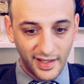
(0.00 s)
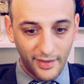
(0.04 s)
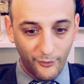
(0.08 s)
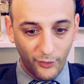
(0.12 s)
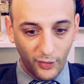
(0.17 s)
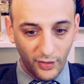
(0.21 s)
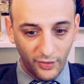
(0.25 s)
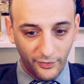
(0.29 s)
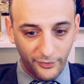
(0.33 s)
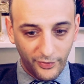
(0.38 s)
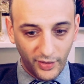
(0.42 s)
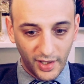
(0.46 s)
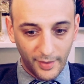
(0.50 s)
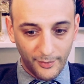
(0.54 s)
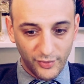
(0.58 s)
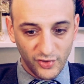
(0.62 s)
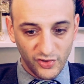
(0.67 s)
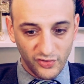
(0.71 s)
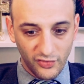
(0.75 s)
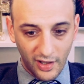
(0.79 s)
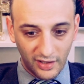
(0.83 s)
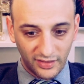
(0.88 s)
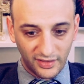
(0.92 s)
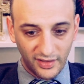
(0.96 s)
willfully
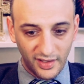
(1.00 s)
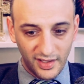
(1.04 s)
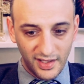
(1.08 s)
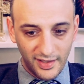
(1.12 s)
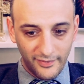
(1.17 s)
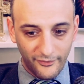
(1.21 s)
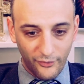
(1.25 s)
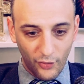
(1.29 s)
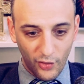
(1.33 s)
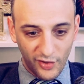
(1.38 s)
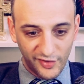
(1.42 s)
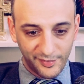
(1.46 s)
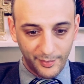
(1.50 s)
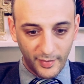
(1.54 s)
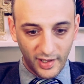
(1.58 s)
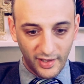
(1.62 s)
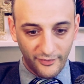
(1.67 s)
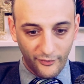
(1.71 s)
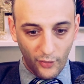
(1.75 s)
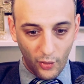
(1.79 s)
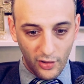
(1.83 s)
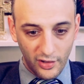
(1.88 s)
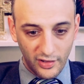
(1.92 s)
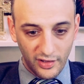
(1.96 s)
obstructed the enforcement of
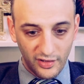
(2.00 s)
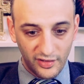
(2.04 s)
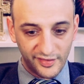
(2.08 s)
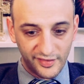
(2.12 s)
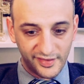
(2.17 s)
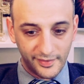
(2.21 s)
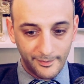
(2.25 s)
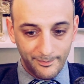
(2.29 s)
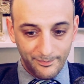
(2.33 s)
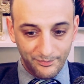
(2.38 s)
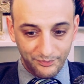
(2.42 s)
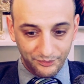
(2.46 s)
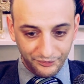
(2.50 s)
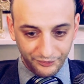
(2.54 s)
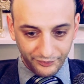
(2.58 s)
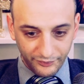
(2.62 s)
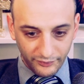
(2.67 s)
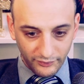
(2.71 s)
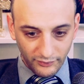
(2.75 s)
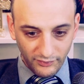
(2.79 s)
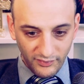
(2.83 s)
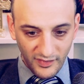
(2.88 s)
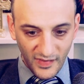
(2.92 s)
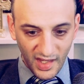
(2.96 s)
orders,
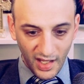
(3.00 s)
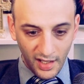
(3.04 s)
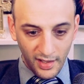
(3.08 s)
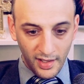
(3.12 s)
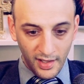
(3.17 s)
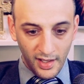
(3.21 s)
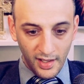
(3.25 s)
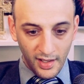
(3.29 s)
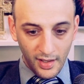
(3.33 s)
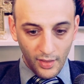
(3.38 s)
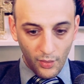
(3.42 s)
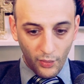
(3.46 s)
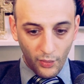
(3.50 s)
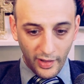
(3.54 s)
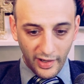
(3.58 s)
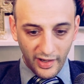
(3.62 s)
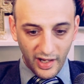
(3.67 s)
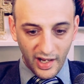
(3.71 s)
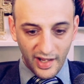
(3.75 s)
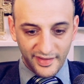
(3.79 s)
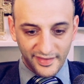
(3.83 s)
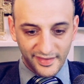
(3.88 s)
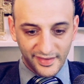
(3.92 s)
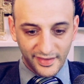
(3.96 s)

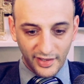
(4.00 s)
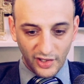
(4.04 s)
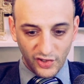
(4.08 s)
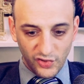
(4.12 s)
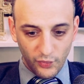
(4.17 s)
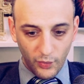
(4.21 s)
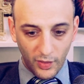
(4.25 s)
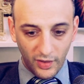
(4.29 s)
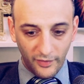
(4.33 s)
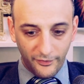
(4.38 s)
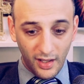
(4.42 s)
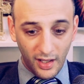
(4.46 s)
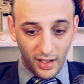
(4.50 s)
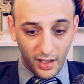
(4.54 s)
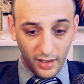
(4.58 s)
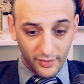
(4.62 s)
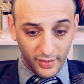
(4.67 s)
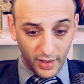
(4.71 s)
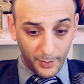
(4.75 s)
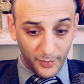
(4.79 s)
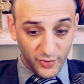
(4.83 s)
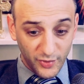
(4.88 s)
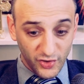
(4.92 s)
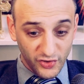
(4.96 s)
whereas such willful
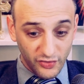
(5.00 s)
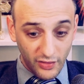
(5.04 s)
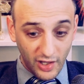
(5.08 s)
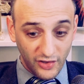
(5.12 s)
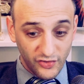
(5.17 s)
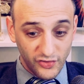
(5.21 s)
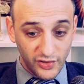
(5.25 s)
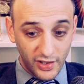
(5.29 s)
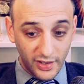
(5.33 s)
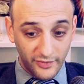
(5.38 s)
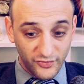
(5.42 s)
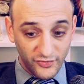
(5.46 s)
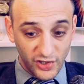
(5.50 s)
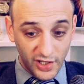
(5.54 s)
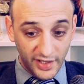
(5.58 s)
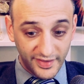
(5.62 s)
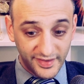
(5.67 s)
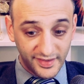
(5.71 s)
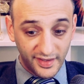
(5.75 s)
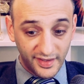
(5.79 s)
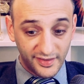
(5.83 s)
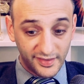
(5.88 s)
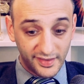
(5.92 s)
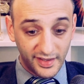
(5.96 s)
obstruction of
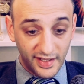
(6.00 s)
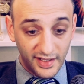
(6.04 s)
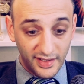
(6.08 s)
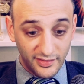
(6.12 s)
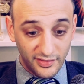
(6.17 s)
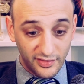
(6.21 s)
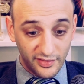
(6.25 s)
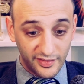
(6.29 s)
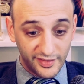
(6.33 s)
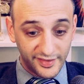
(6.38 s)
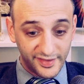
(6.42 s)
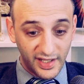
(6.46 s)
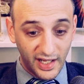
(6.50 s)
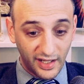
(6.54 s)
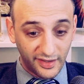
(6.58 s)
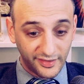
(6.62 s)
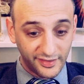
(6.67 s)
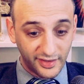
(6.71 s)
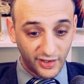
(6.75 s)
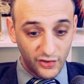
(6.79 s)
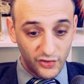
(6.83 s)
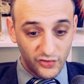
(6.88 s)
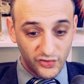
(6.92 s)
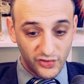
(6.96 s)
justice hinders the
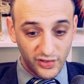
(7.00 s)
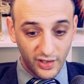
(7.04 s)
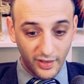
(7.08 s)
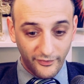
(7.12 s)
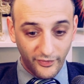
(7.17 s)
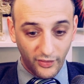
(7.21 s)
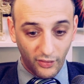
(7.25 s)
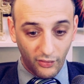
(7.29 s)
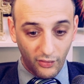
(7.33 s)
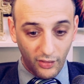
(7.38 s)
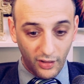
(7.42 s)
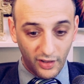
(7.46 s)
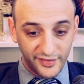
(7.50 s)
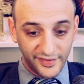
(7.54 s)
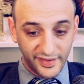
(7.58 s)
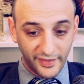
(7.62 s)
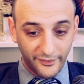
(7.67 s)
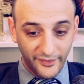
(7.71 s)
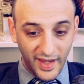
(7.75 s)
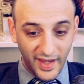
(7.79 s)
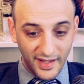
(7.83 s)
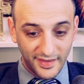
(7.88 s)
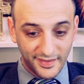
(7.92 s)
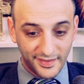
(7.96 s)
execution of the laws of
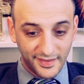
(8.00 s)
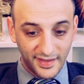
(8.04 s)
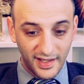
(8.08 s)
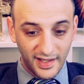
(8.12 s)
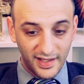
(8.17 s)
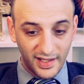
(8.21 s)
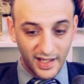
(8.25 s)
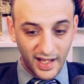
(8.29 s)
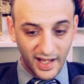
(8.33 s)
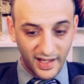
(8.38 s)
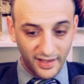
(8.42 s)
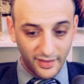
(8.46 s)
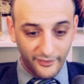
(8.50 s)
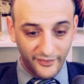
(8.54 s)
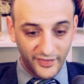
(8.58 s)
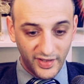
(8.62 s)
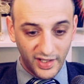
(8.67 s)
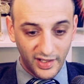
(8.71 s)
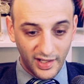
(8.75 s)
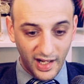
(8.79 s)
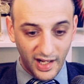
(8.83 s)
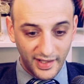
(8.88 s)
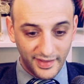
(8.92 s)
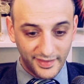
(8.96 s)
that state and of the
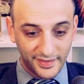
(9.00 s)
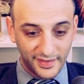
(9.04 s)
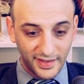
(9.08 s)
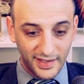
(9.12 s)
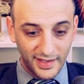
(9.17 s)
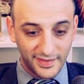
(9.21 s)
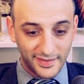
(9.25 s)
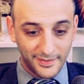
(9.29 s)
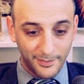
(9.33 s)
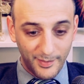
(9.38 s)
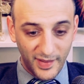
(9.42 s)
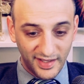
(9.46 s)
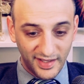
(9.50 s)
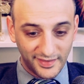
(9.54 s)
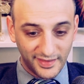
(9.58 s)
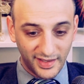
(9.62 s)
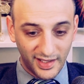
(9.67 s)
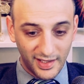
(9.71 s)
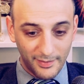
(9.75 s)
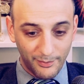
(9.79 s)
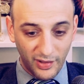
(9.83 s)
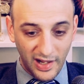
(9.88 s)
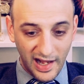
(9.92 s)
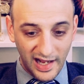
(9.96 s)
United States, makes it
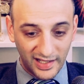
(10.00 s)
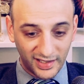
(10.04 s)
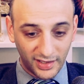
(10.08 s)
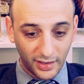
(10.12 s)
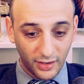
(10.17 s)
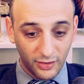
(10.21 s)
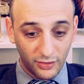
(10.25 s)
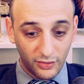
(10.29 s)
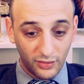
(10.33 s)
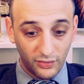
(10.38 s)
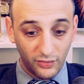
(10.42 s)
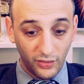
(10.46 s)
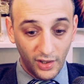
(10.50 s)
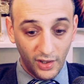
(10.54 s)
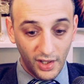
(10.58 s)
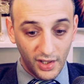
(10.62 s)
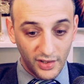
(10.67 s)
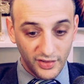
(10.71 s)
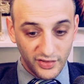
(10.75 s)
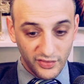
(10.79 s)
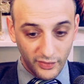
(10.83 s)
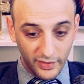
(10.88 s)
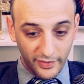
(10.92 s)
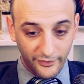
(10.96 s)
impractical
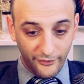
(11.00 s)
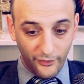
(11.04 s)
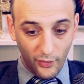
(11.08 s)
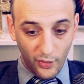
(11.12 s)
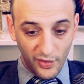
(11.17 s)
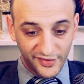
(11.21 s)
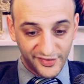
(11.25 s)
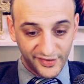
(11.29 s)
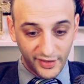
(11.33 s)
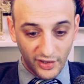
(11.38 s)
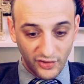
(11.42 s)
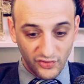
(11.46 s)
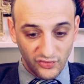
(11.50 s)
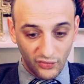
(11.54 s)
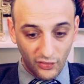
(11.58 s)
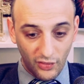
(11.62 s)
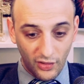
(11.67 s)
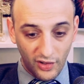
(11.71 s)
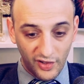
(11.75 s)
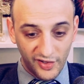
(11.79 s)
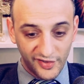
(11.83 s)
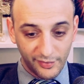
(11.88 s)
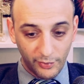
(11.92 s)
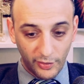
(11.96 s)
to enforce such
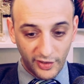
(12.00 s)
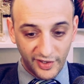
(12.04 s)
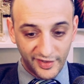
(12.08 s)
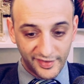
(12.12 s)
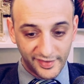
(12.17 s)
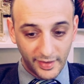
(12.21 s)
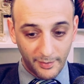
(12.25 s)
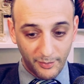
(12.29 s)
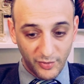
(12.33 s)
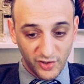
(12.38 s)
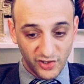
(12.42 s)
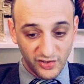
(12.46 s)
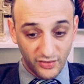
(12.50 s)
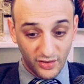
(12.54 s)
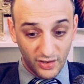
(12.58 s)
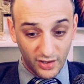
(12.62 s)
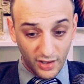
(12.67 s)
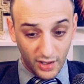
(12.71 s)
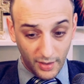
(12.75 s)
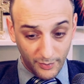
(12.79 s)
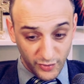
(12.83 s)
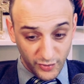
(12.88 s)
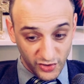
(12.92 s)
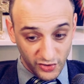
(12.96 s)
laws, whereas such
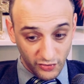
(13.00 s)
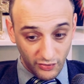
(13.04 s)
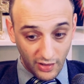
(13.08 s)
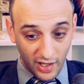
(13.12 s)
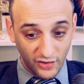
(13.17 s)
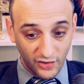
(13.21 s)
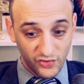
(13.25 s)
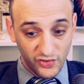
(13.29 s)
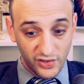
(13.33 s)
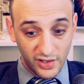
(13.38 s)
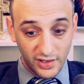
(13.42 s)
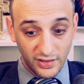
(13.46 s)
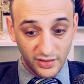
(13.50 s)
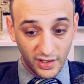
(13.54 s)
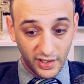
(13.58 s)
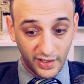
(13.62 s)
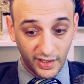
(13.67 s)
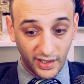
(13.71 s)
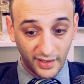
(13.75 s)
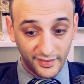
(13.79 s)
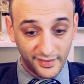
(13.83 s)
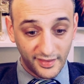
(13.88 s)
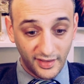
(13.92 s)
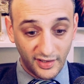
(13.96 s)
obstruction
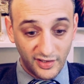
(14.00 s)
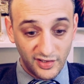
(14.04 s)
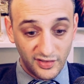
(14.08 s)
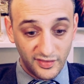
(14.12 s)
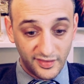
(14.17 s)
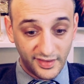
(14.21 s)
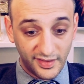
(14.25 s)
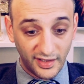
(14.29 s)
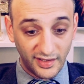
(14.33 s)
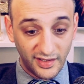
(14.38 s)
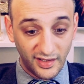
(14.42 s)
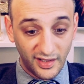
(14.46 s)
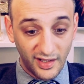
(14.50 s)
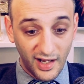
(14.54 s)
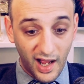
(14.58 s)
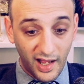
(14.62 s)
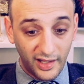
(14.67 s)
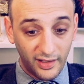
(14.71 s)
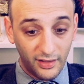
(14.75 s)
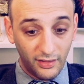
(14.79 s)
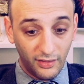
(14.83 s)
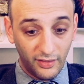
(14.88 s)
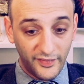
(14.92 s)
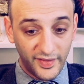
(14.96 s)
constitutes a
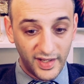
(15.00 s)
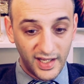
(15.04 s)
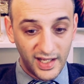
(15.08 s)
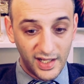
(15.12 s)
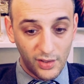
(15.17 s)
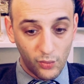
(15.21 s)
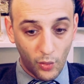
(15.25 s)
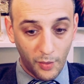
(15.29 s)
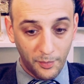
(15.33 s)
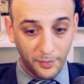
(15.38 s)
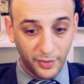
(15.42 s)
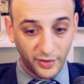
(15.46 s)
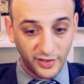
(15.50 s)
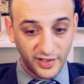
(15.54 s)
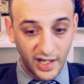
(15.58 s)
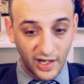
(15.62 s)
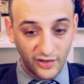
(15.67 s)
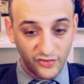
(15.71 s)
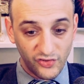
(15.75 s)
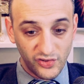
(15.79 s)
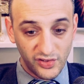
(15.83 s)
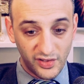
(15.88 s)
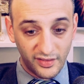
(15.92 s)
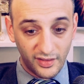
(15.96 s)
denial of the equal
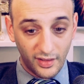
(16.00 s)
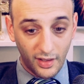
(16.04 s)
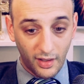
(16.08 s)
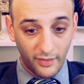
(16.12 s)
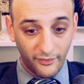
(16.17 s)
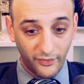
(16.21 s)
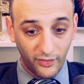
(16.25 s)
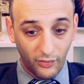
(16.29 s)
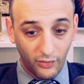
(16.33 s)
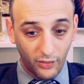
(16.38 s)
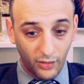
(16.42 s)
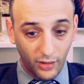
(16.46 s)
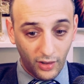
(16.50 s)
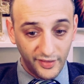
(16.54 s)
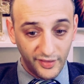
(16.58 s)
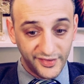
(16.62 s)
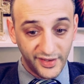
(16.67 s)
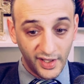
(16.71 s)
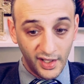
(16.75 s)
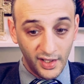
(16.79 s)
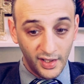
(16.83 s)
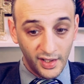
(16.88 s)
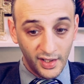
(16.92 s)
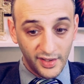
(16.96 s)
protection of the laws
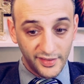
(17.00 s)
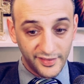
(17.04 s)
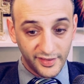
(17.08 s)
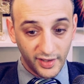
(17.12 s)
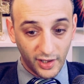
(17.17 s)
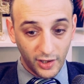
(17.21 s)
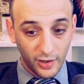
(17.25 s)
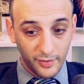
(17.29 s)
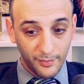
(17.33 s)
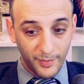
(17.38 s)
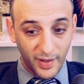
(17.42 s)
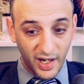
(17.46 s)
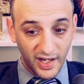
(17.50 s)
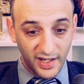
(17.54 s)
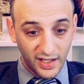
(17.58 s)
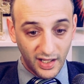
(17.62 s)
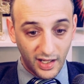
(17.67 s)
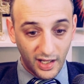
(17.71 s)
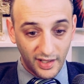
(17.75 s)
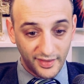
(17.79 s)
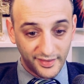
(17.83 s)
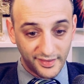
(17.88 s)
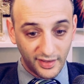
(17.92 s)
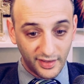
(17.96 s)
secured by the
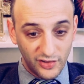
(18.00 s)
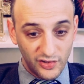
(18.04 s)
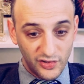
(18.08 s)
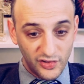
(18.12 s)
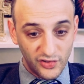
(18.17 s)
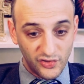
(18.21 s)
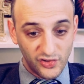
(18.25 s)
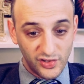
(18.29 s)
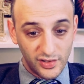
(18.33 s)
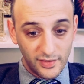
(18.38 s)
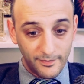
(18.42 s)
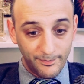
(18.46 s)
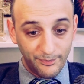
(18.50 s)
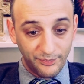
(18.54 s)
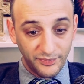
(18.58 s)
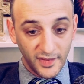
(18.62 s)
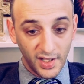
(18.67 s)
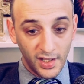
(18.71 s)
Constitution.